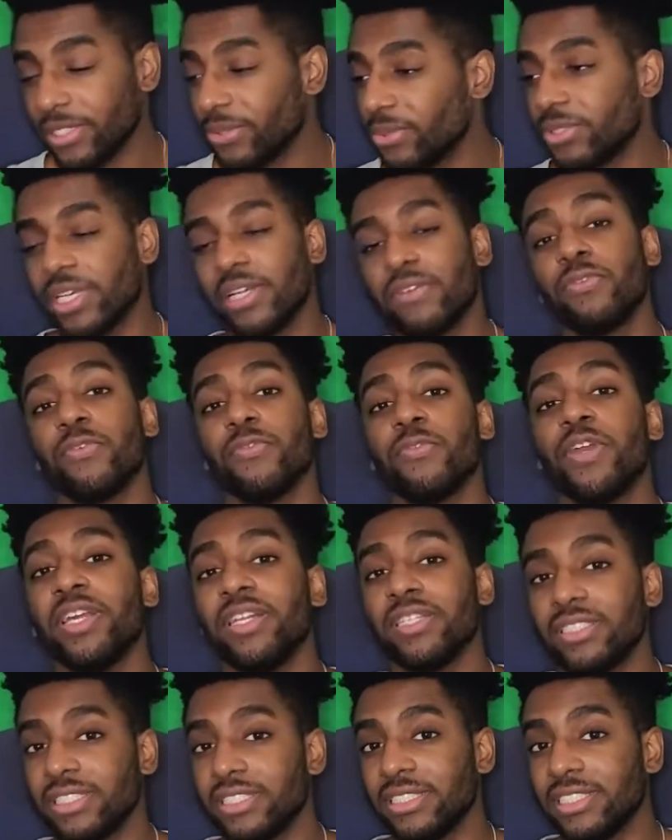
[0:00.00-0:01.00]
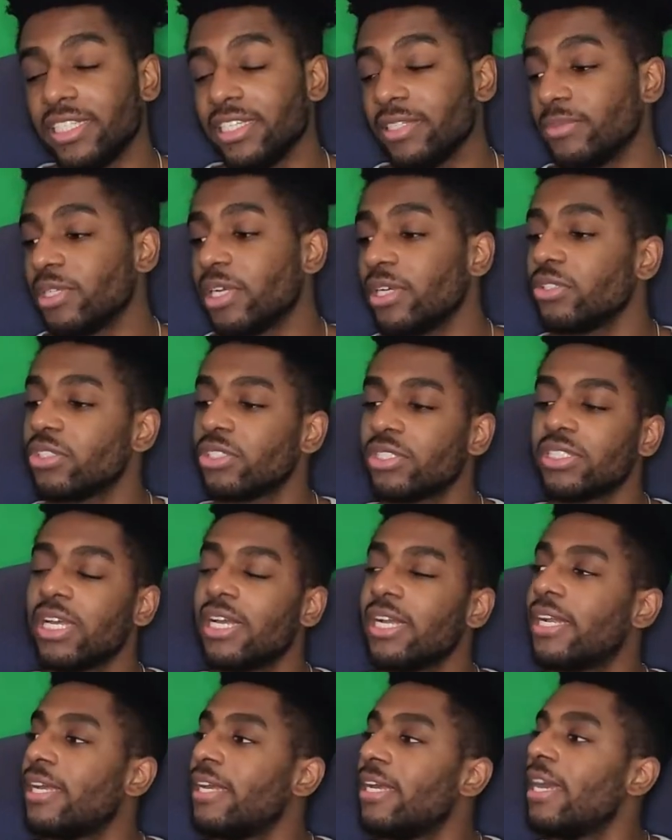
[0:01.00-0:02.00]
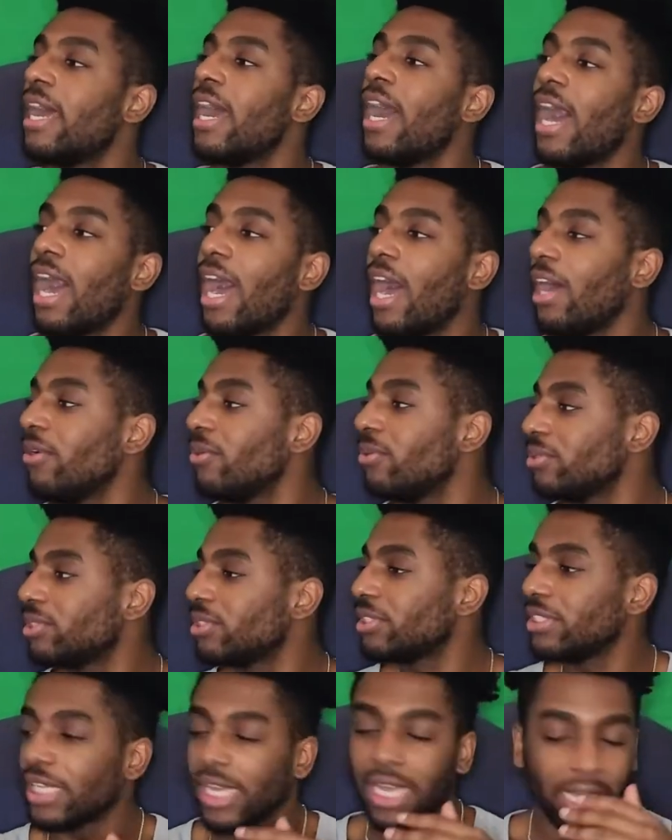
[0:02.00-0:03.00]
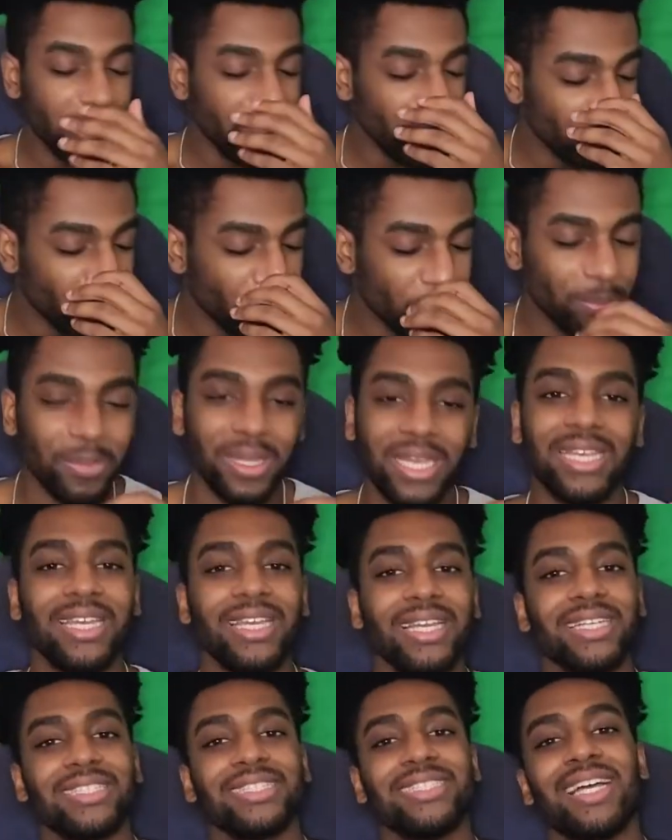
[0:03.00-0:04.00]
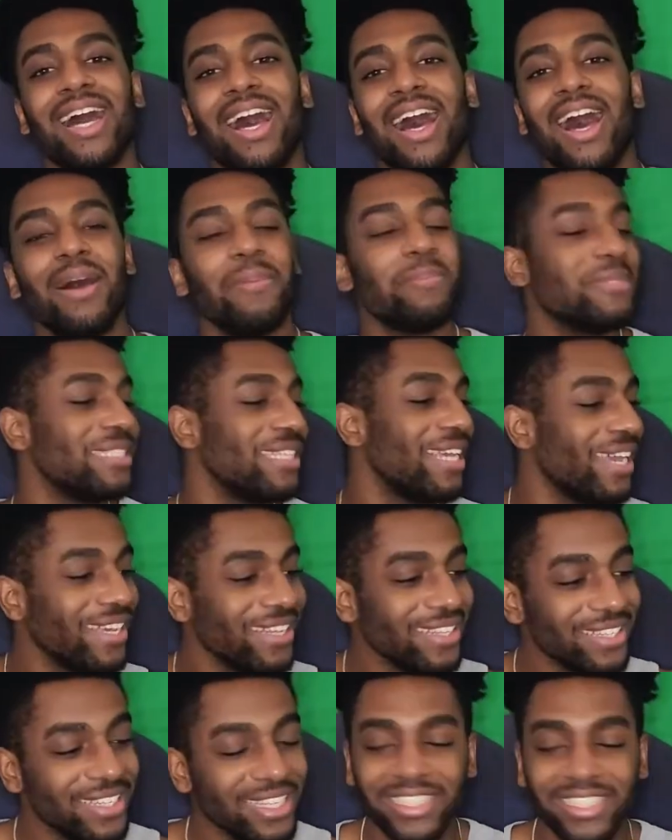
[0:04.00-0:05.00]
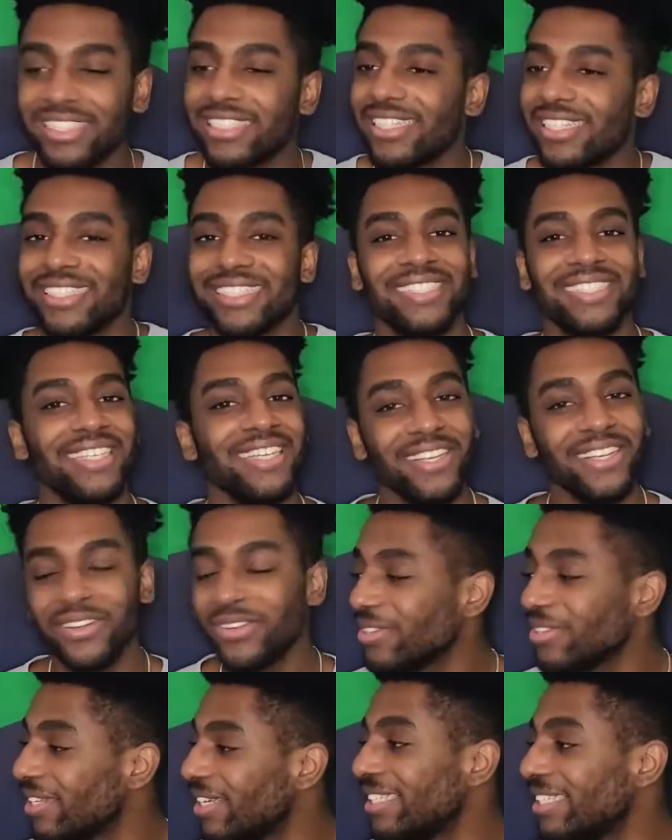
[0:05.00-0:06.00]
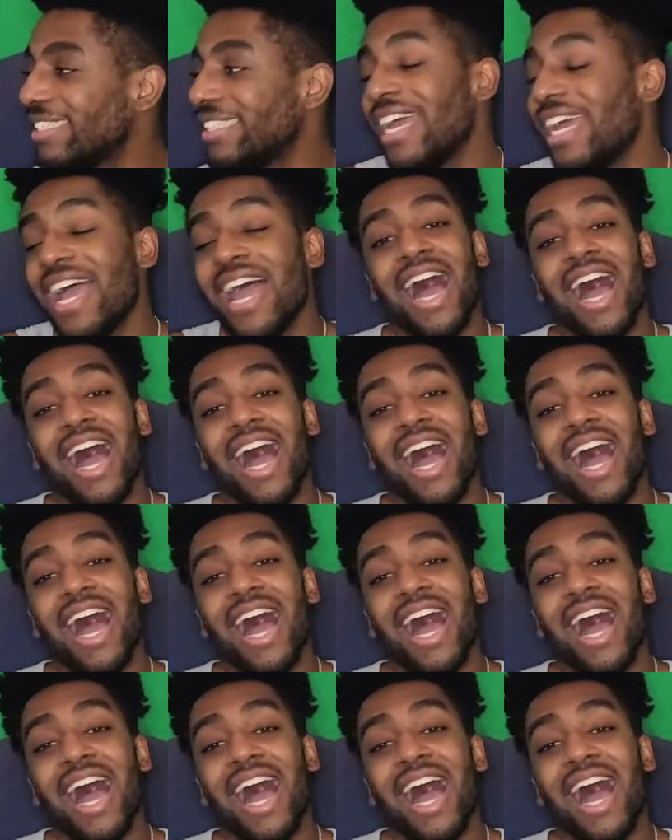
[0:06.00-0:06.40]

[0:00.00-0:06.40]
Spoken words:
It was like for fantasy teams. And I was just like, I don't see anyone making a top 10 list, a tier list.